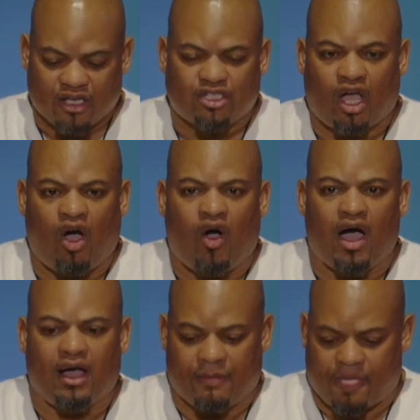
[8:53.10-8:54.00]
so
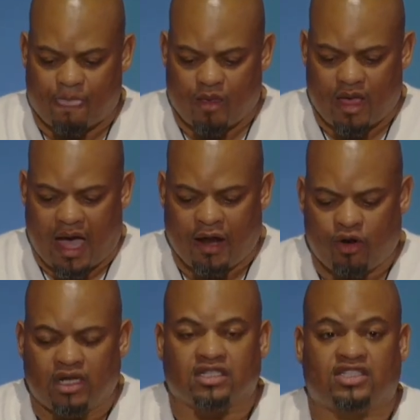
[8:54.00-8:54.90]
I
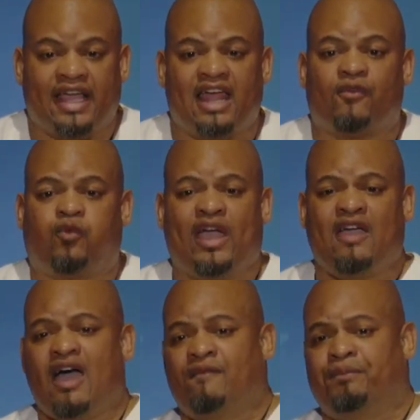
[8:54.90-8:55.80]
don't understand if we
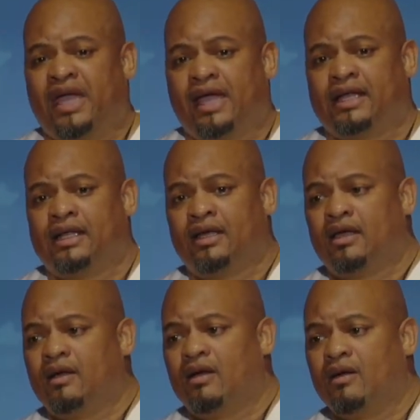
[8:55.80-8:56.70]
have been
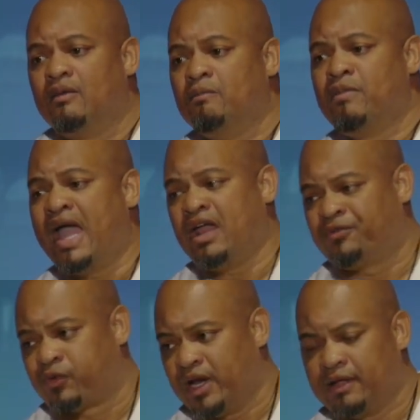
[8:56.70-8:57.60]
made
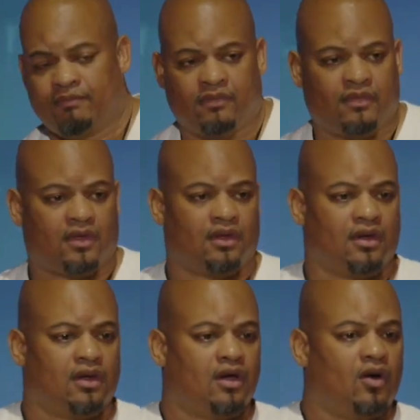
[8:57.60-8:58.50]
free,
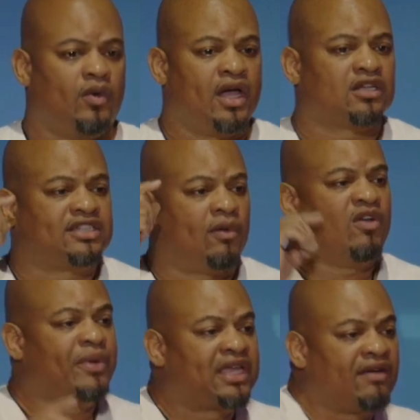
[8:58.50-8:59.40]
we understand
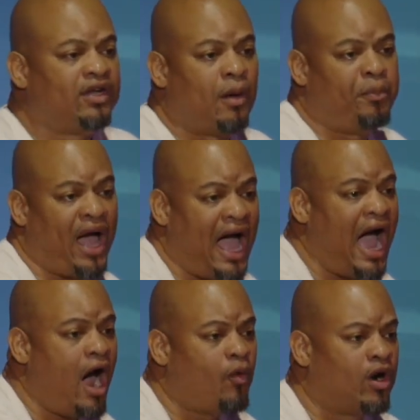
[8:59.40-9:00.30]
we've been given the
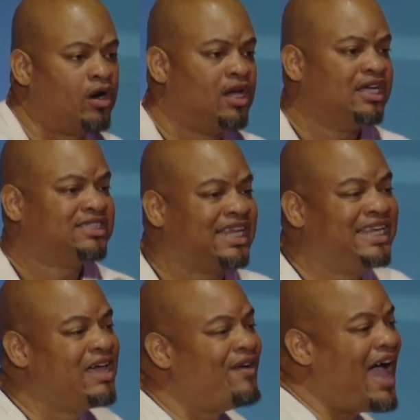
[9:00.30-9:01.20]
power to
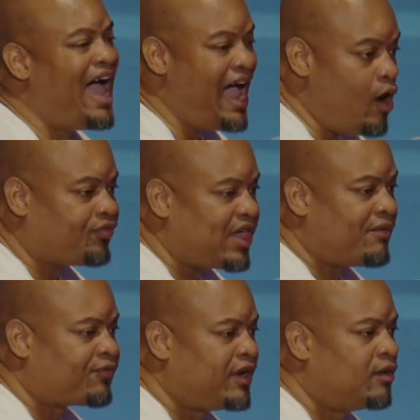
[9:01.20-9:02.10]
live out
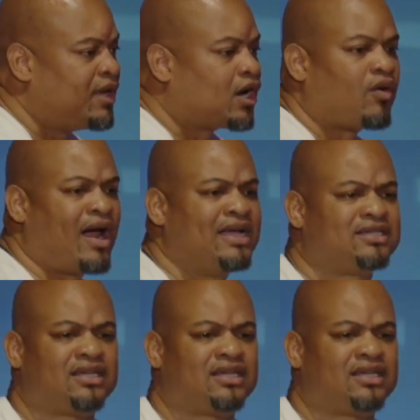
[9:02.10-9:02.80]
that freedom in Christ.